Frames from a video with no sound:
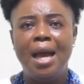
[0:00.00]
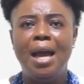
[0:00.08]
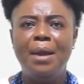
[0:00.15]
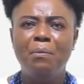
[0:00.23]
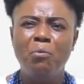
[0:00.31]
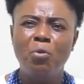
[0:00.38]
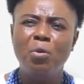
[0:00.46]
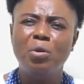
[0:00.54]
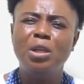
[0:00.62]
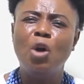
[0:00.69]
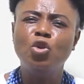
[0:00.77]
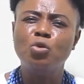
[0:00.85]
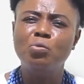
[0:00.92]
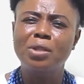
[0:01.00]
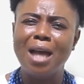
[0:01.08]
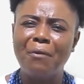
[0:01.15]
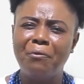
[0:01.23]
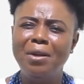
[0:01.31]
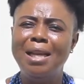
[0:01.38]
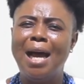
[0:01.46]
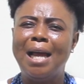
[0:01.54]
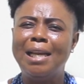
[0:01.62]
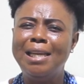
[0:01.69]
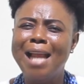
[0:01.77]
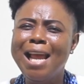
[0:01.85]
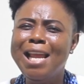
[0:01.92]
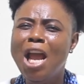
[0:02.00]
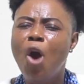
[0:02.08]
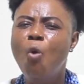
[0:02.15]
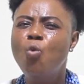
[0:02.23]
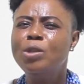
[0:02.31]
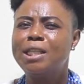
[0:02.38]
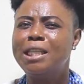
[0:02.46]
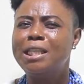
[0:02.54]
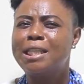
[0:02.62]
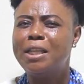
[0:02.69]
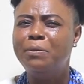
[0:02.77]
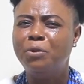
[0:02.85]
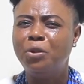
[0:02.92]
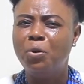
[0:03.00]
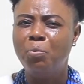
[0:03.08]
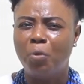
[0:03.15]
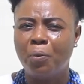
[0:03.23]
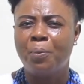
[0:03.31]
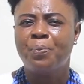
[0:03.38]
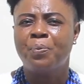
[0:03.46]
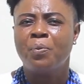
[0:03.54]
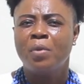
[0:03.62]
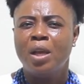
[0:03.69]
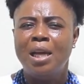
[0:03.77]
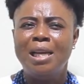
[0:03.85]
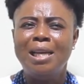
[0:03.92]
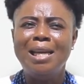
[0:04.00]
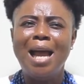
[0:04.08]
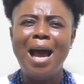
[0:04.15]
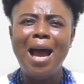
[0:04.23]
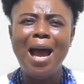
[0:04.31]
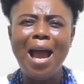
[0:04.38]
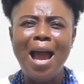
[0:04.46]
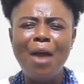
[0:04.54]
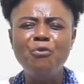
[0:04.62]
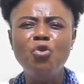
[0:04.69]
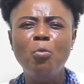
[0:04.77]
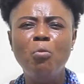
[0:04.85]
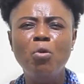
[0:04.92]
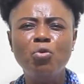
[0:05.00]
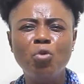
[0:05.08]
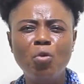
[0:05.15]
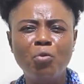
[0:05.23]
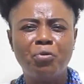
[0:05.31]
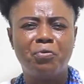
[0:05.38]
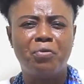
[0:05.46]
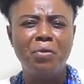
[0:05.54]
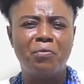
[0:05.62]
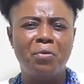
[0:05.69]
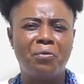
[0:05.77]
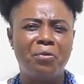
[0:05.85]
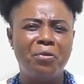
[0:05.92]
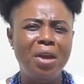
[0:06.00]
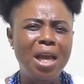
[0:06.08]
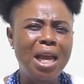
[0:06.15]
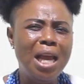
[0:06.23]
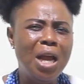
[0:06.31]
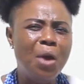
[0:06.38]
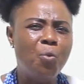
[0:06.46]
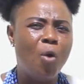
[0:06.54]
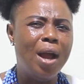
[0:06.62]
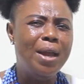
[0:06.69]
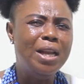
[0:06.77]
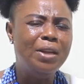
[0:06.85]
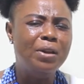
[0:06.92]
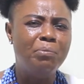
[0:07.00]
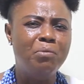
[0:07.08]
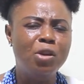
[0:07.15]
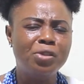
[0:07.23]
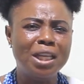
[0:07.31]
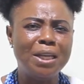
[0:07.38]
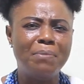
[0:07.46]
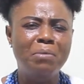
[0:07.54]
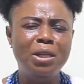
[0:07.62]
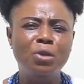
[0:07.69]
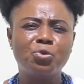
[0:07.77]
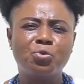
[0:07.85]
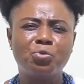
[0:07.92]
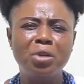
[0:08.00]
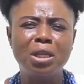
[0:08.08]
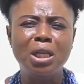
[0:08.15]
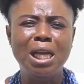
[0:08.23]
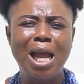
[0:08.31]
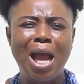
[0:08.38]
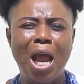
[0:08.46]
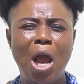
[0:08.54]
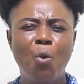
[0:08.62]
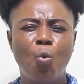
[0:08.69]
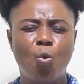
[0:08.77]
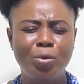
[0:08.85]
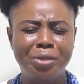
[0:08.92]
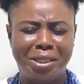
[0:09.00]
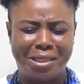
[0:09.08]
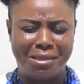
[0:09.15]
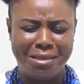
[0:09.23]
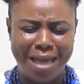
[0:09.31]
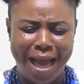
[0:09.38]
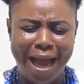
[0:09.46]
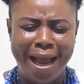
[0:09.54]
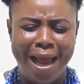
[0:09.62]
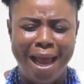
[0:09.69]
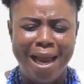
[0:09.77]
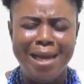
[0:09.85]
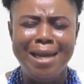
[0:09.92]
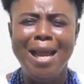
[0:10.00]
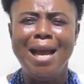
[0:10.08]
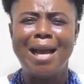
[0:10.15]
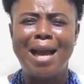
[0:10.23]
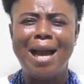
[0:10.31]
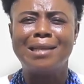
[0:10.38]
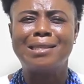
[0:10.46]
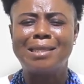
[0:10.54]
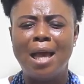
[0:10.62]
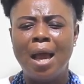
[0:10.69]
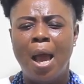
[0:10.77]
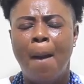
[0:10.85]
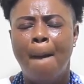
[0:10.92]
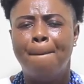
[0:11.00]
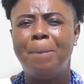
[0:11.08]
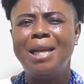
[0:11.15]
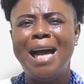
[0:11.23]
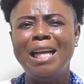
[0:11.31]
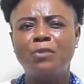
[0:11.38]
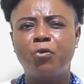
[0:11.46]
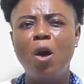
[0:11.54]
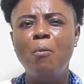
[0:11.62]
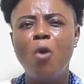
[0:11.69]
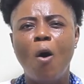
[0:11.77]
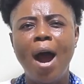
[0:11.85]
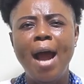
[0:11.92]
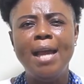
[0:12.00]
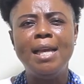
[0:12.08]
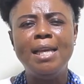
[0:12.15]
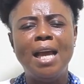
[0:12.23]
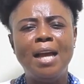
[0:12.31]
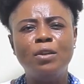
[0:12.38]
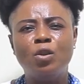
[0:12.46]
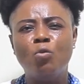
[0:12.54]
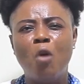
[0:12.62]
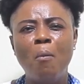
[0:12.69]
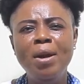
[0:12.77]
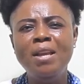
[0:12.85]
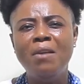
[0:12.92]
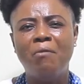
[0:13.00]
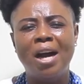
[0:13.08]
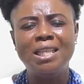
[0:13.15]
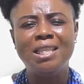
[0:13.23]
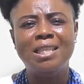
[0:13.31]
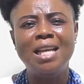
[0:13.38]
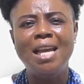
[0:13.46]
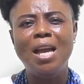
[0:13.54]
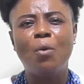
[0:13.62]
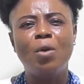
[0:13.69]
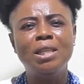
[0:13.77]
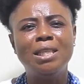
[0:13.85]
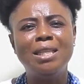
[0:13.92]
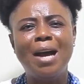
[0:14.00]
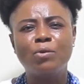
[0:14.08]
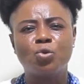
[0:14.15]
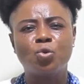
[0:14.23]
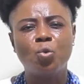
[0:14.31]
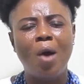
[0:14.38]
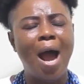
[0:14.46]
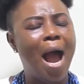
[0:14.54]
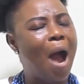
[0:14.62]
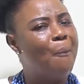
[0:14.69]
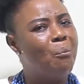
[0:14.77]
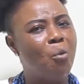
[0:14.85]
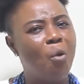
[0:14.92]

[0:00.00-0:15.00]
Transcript: And moon, no, himself with that. Now, your system no more. Now, and no more, no, tree, what in music ministry, and could see. Name Kasha platform why yet woman invite here, your question now swa am